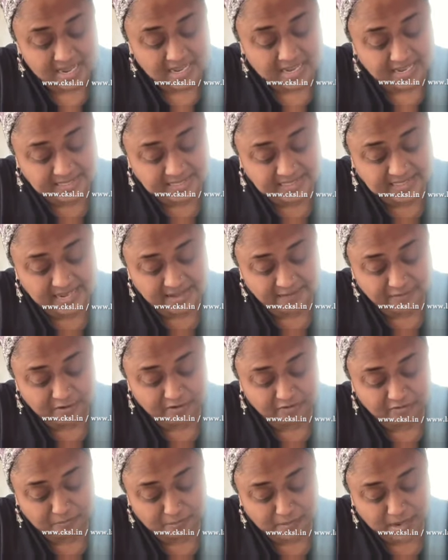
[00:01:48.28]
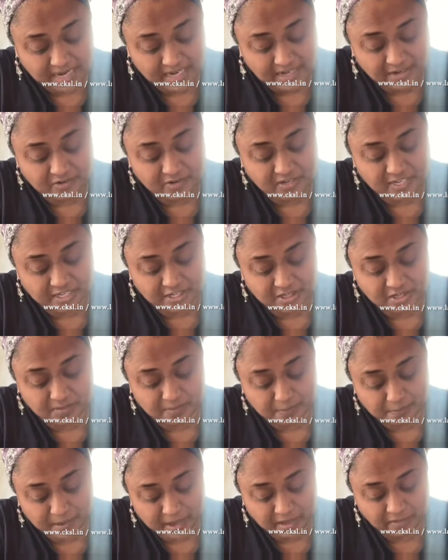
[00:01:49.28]
His level of mind reached
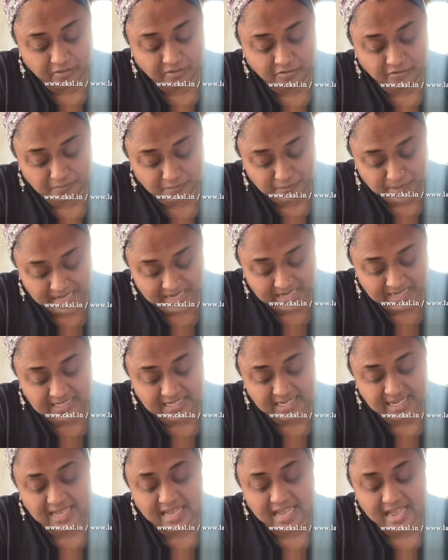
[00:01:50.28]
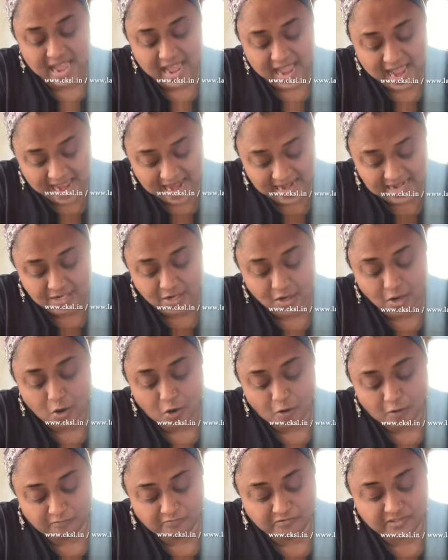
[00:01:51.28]
the path of merit, and
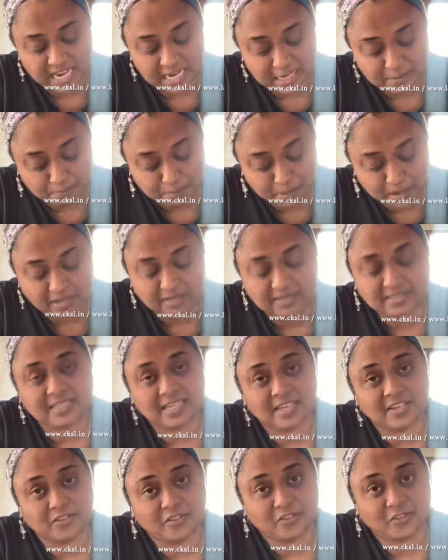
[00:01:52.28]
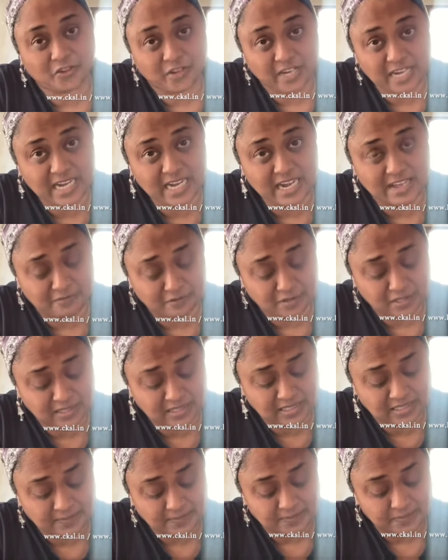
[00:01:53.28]
of that path's three
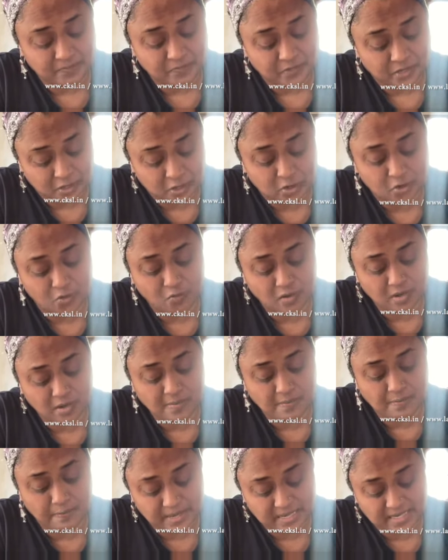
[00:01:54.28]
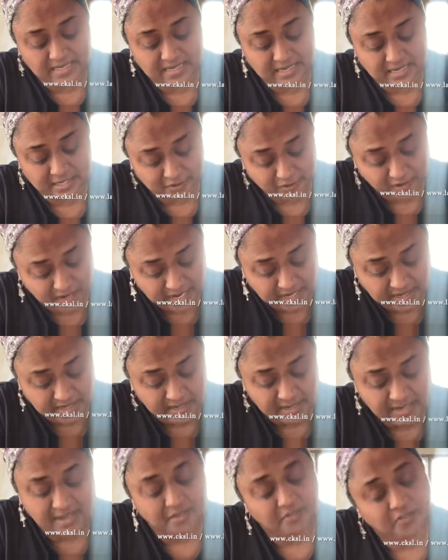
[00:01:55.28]
levels, lower, middle, and great,
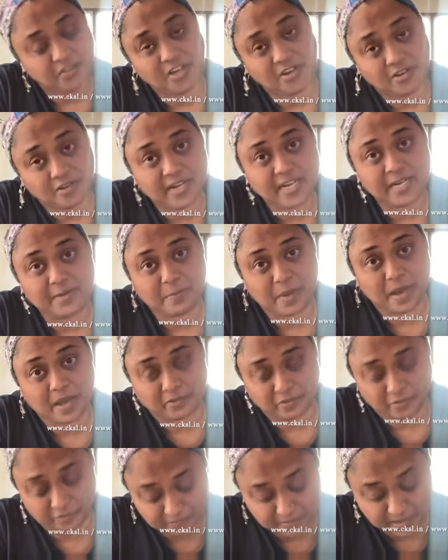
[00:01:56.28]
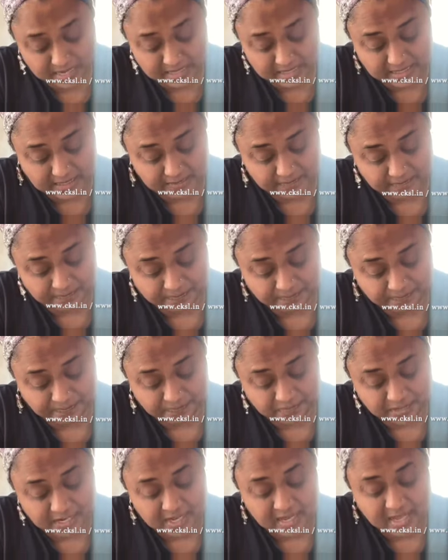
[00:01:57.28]
the great path of merit.
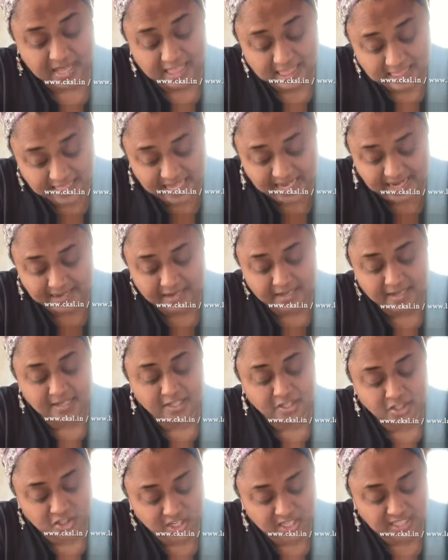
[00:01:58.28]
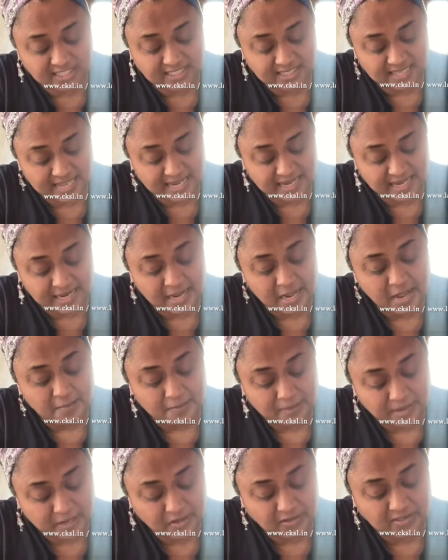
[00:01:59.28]
Then, just there,
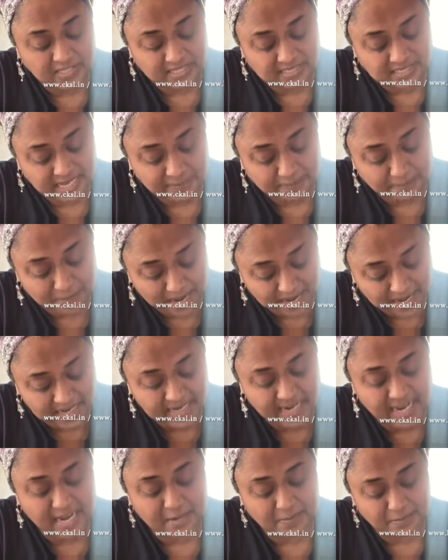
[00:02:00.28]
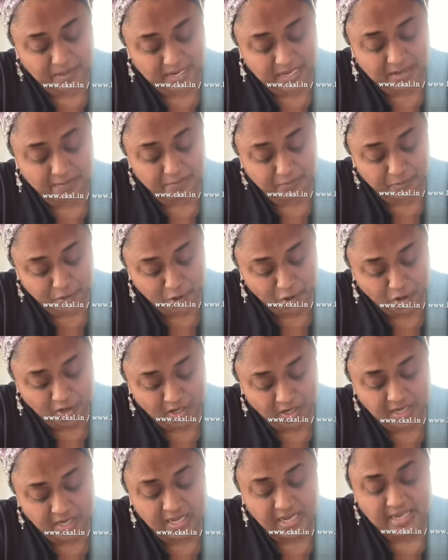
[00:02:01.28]
because his mind had become
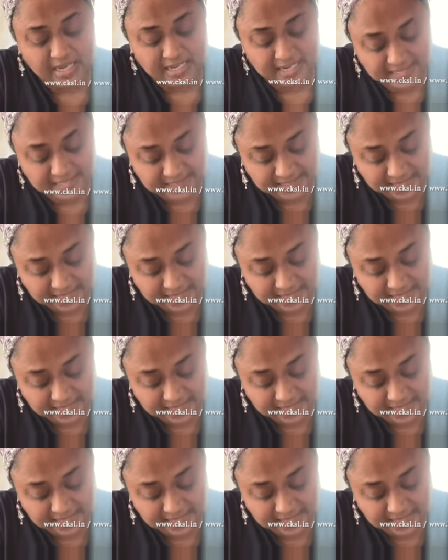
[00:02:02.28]
purer, he